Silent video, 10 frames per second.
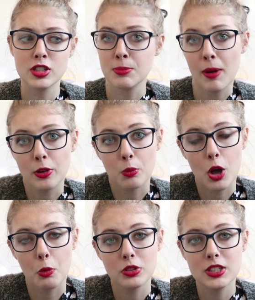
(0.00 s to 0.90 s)
to spend on
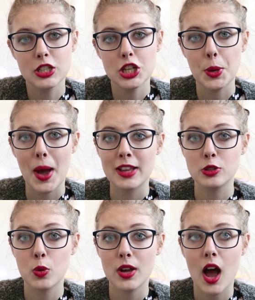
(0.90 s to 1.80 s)
what I wanted to
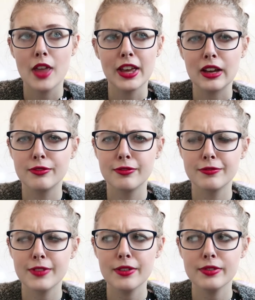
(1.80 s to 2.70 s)
and I think
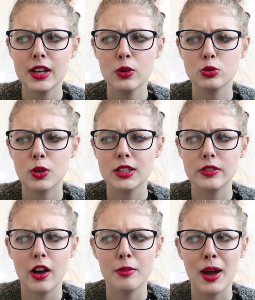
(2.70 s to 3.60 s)
50 or
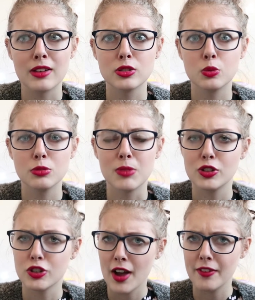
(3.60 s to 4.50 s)
25 pounds towards
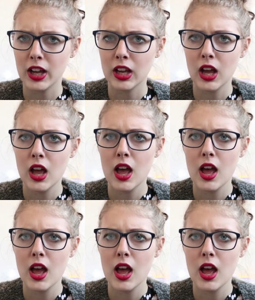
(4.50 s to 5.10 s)
my driving